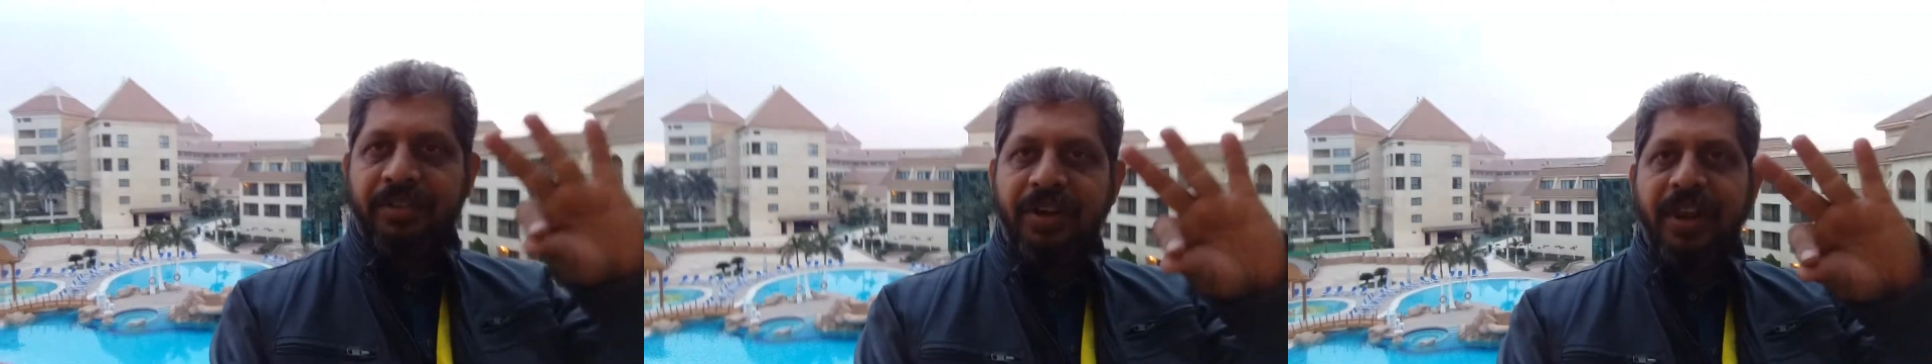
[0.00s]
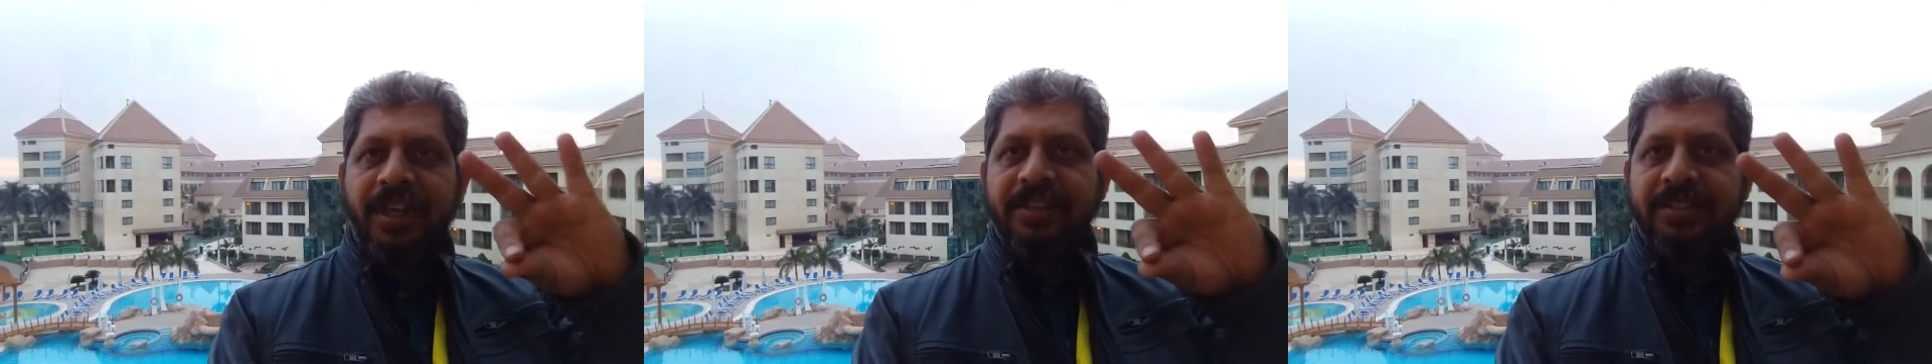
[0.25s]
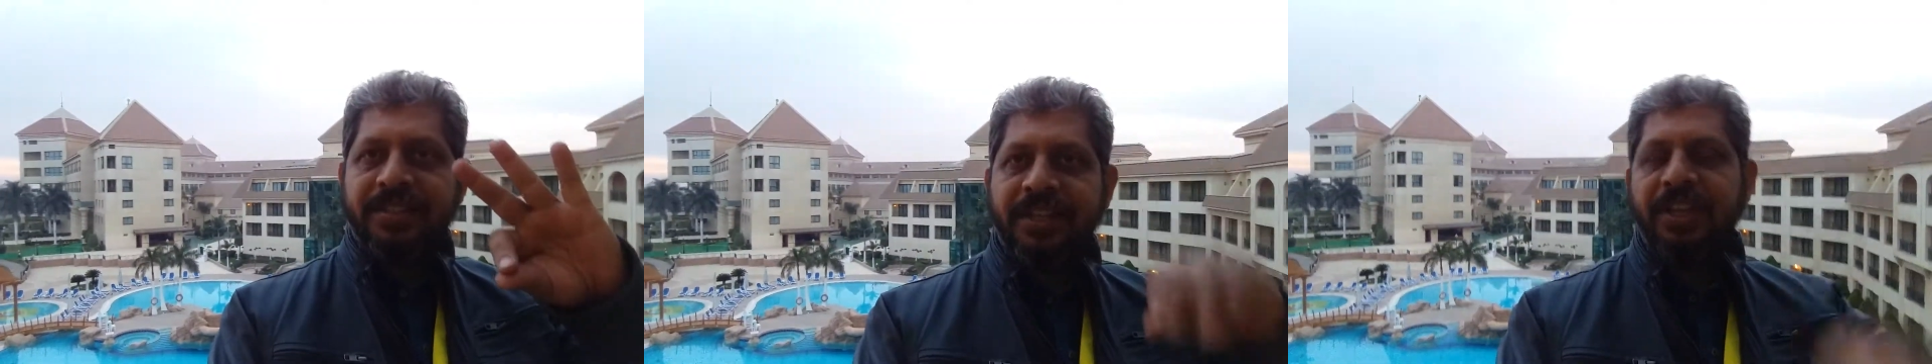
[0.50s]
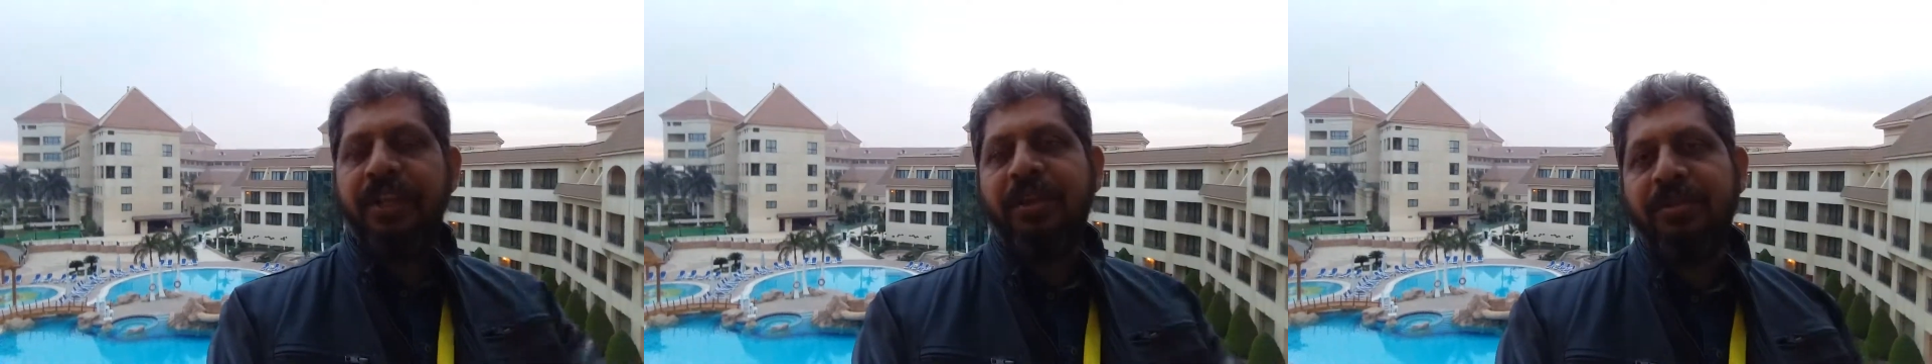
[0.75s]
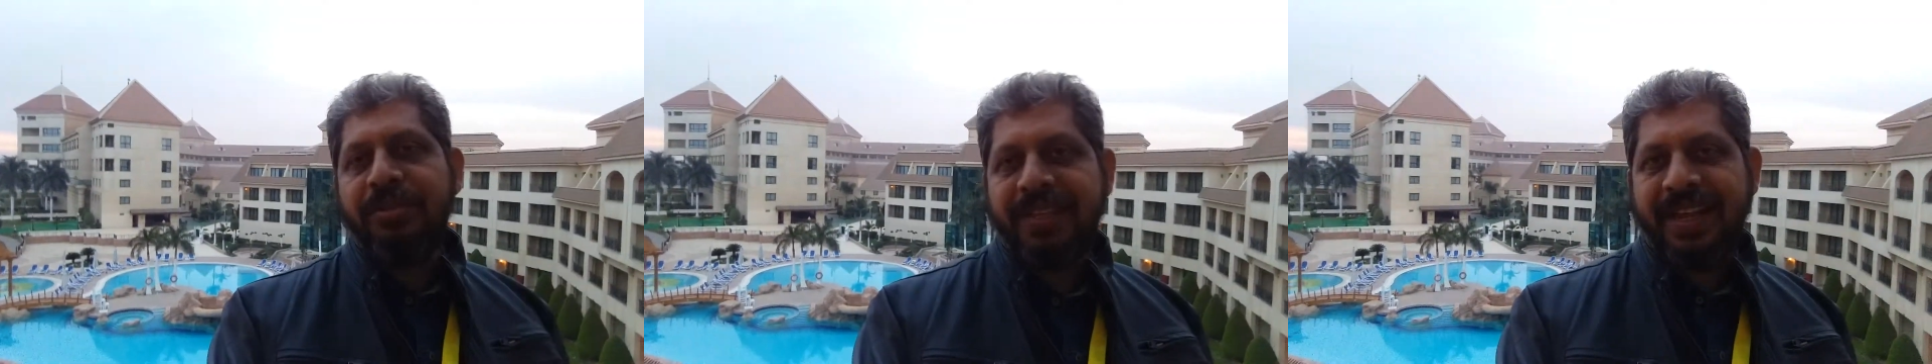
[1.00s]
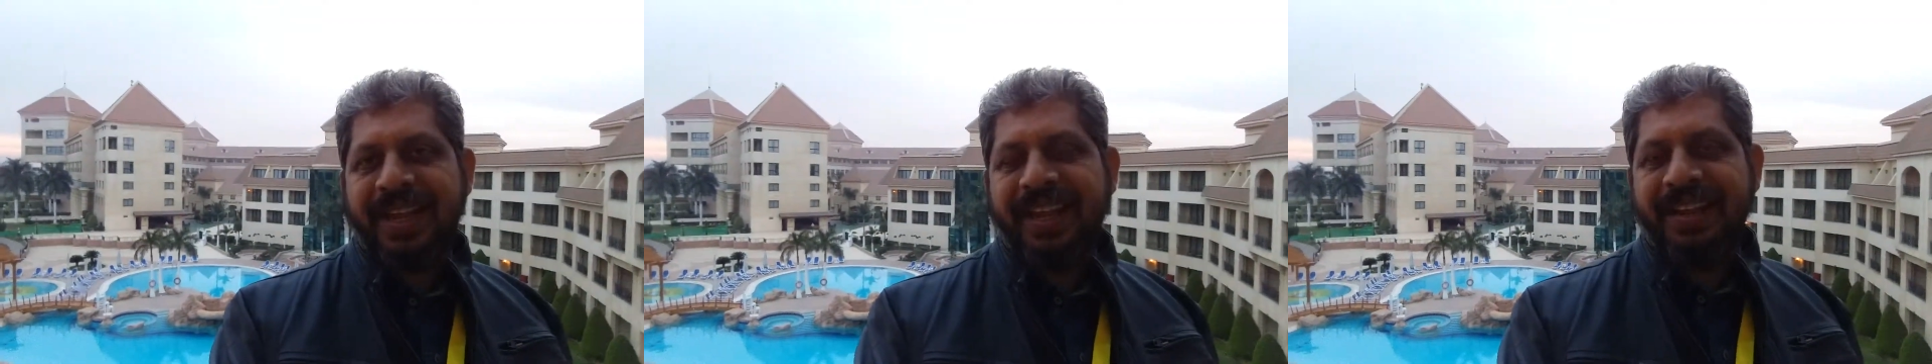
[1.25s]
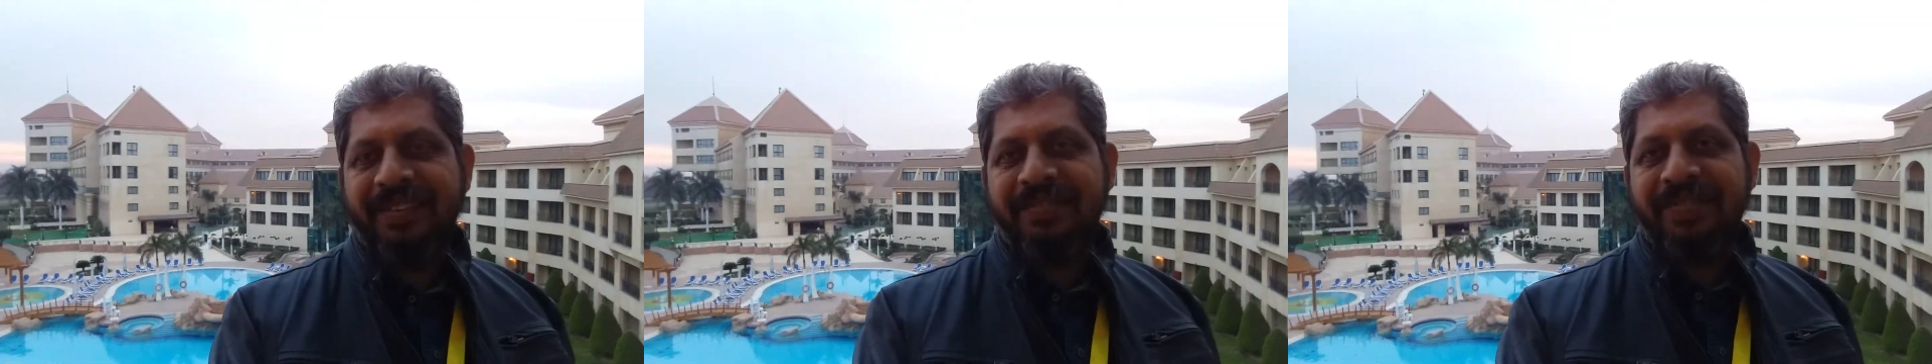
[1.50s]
3 days, He rose again.